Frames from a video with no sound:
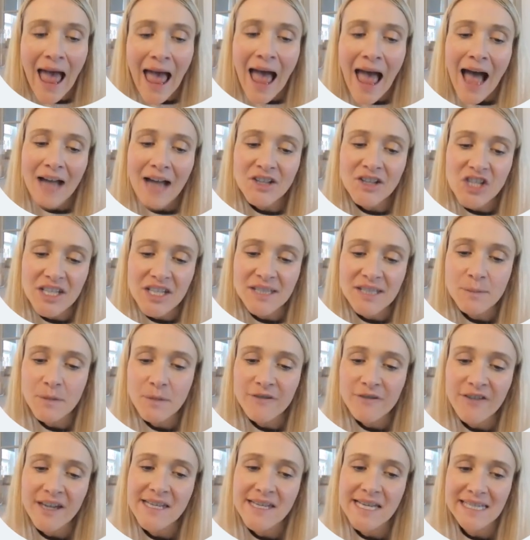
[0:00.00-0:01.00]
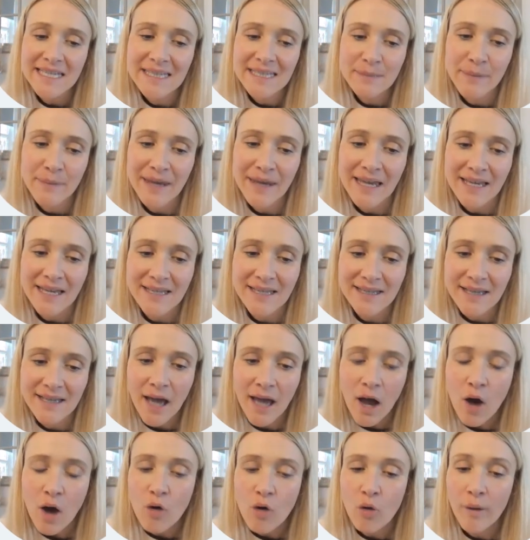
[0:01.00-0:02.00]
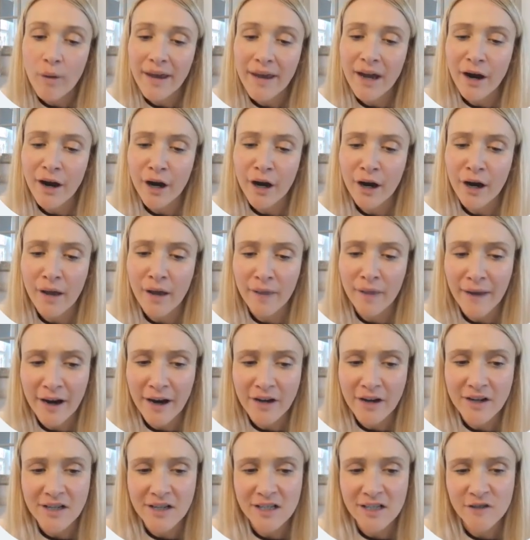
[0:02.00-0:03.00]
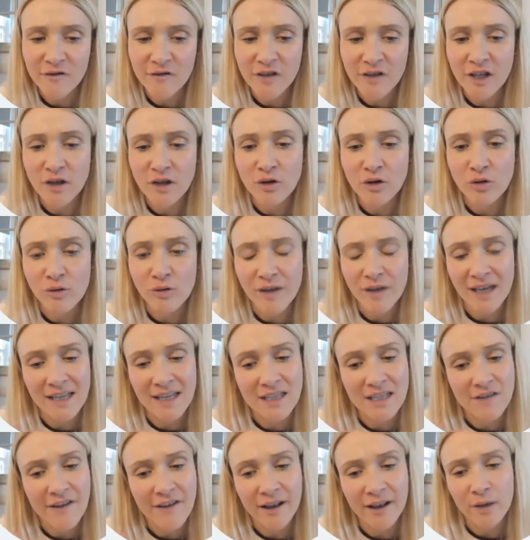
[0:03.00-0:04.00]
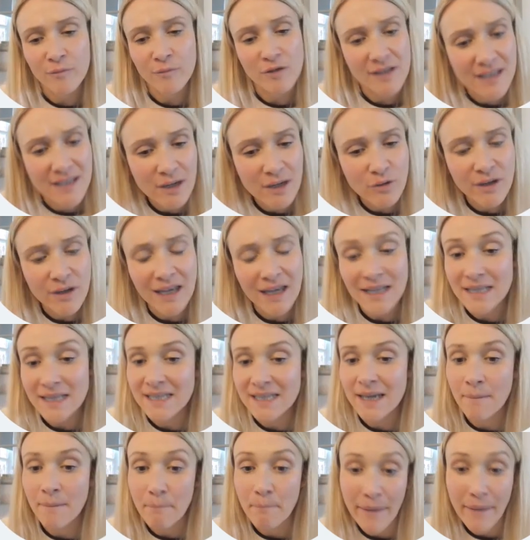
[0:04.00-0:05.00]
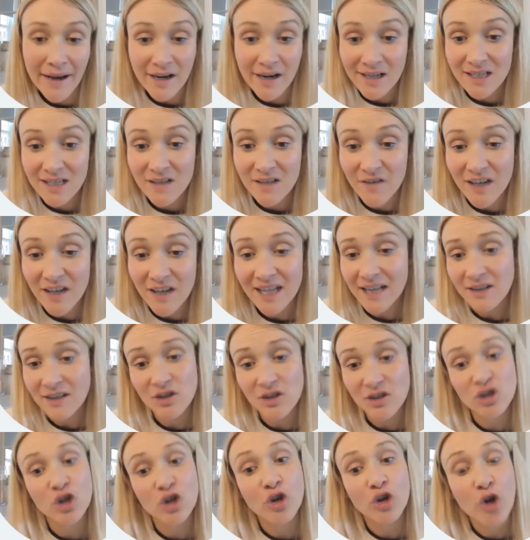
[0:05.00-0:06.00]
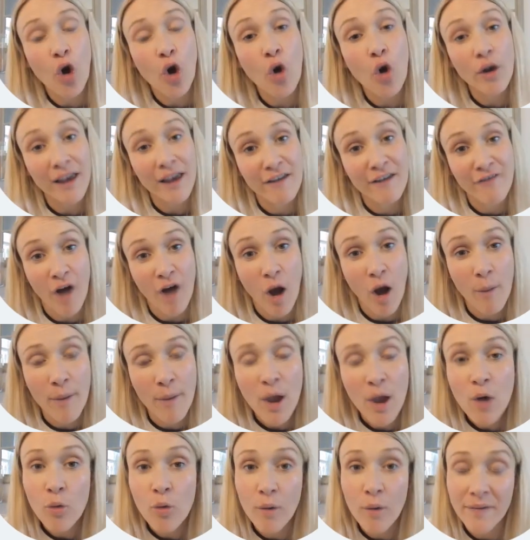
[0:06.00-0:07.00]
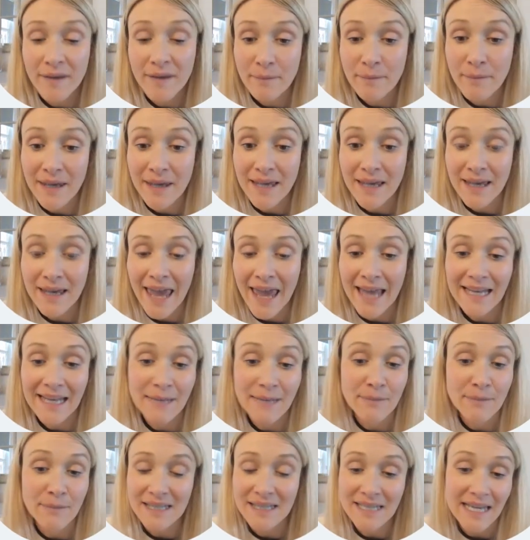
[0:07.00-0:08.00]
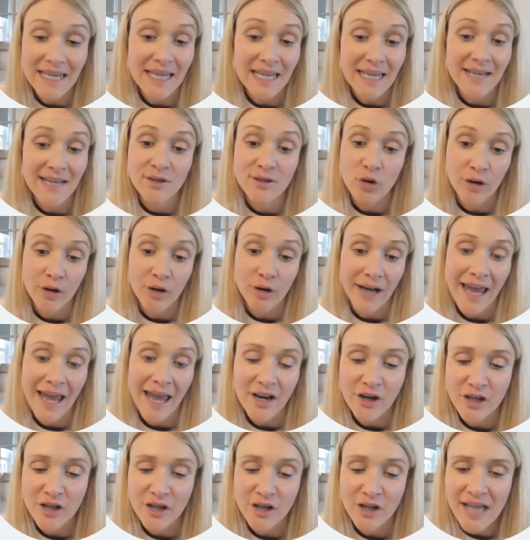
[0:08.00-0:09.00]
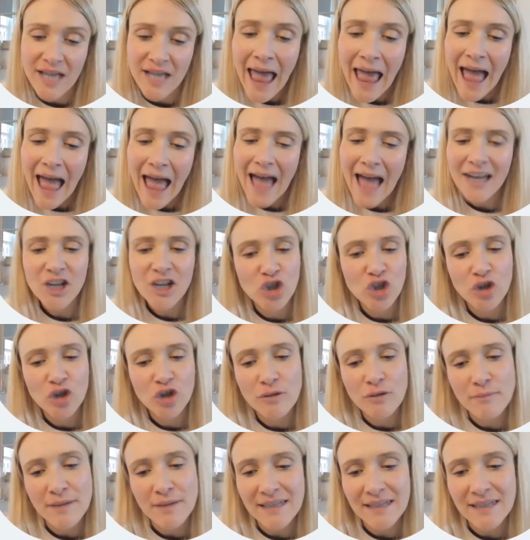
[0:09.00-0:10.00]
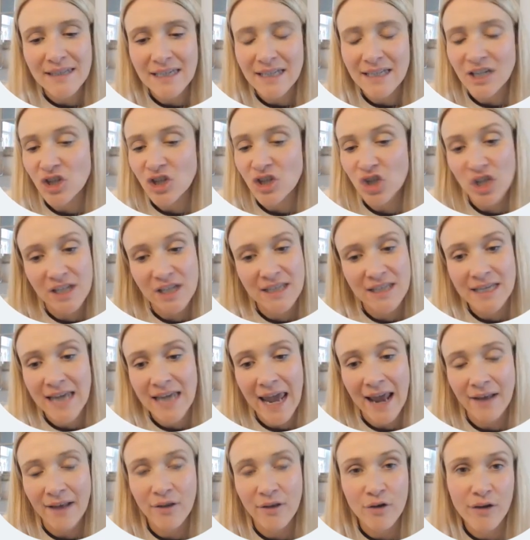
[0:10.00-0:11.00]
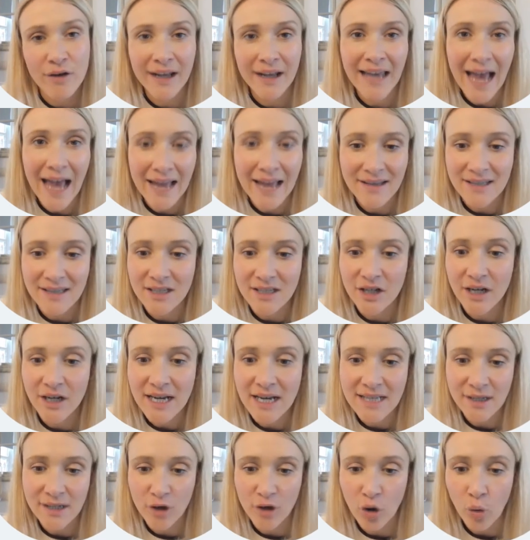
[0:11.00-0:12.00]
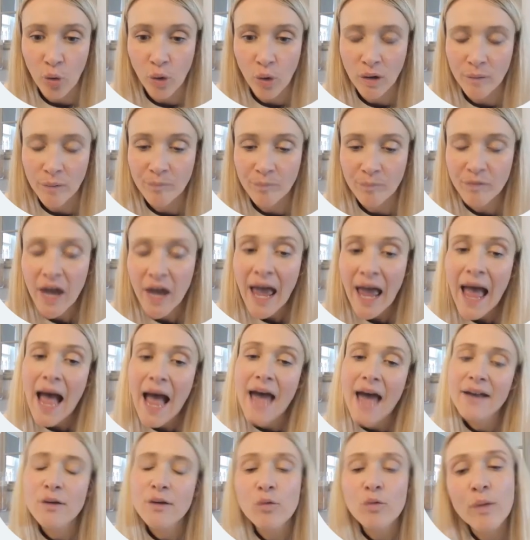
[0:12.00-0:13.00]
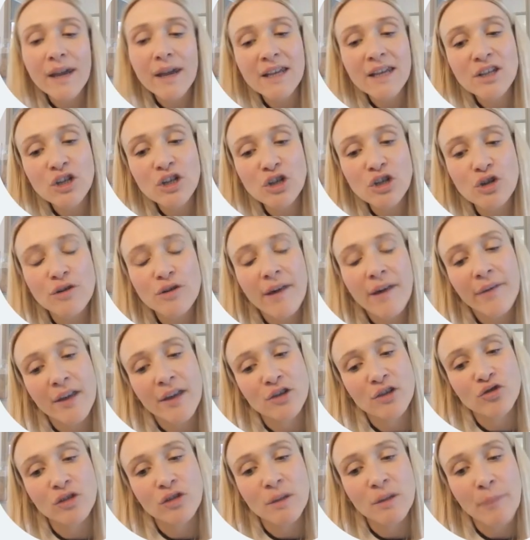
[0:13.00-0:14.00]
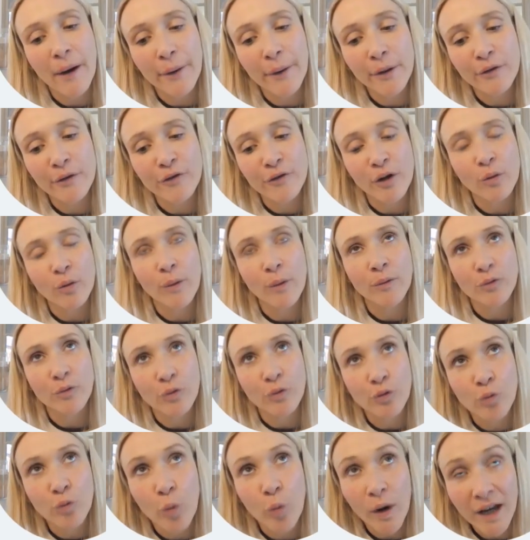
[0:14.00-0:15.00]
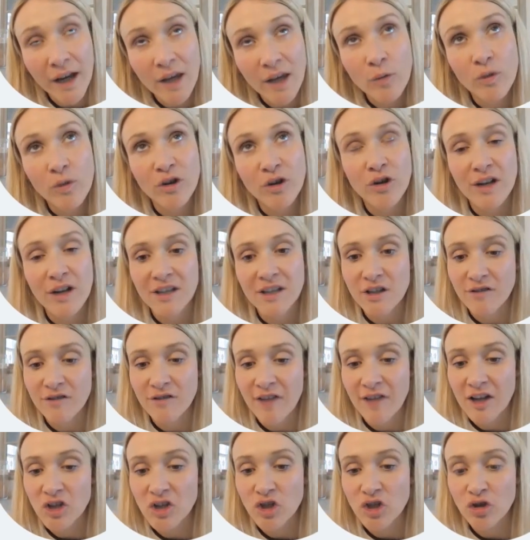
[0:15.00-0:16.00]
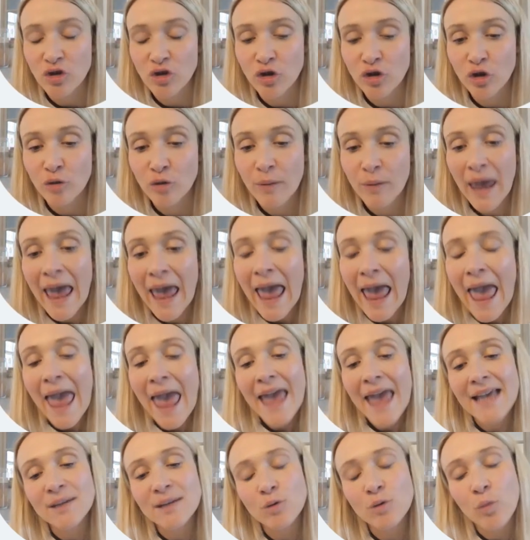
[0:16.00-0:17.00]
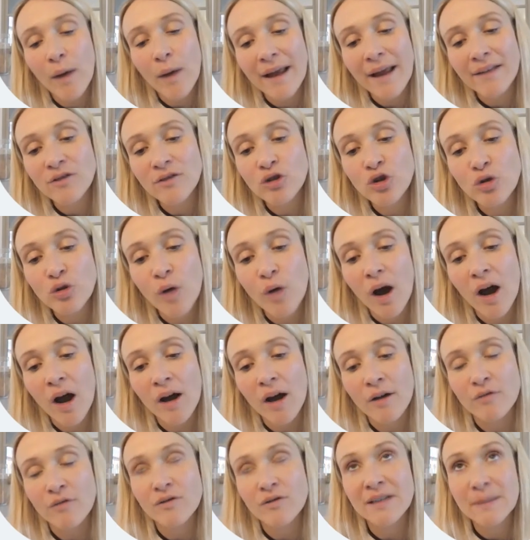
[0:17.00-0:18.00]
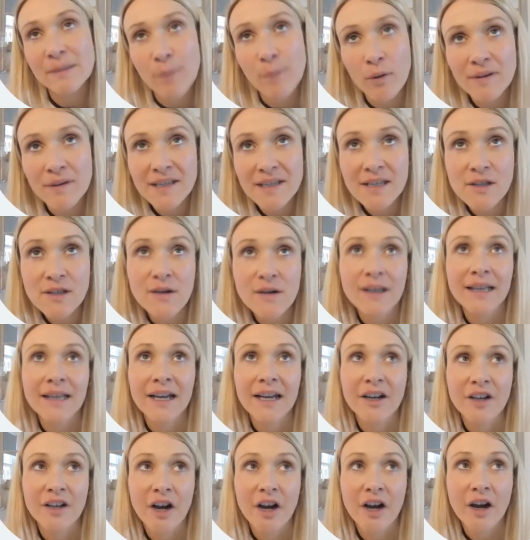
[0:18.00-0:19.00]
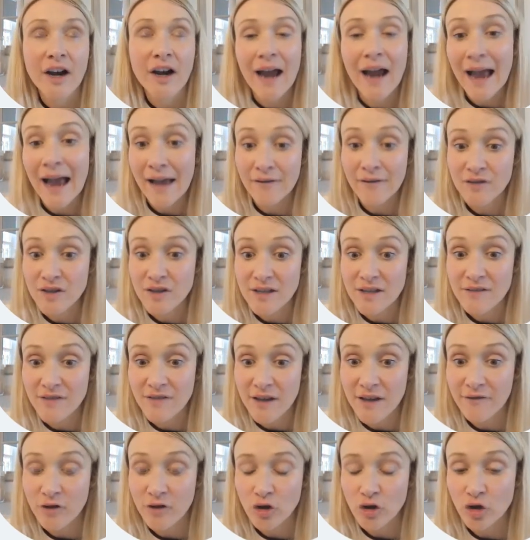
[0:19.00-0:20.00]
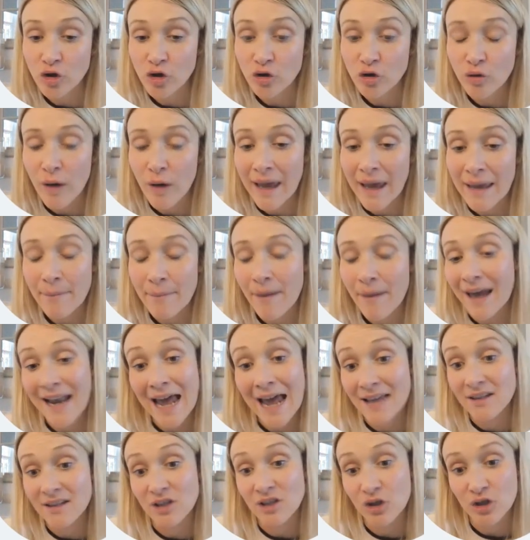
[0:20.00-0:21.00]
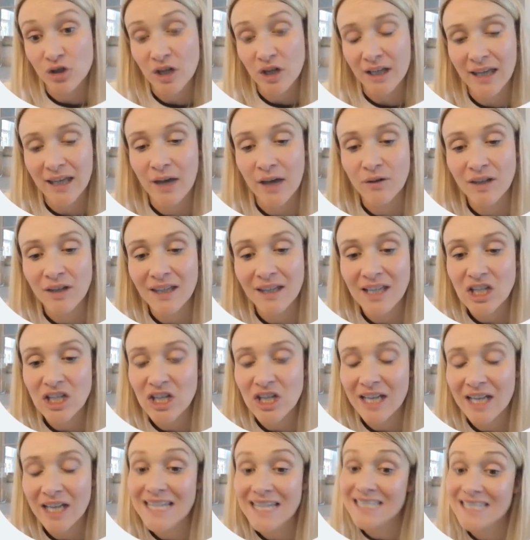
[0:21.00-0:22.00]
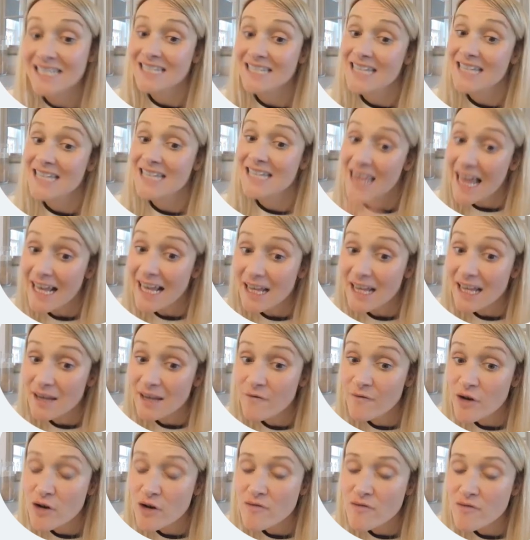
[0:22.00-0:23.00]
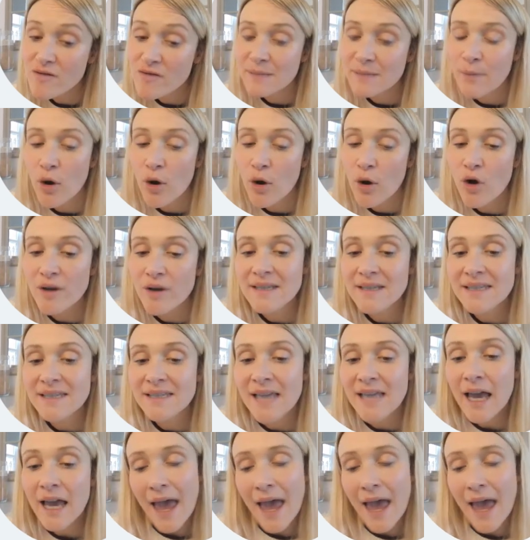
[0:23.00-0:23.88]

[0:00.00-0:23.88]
and just provide a space where learners feel they can develop resilience and perseverance to not give up when they make any mistakes or errors. And it shouldn't be seen as just getting the right answer as a goal. And a way to do that that's really powerful when working with your intervention group is when you are responding to a learner after they've given you an answer to a calculation, is just to thank them for a response.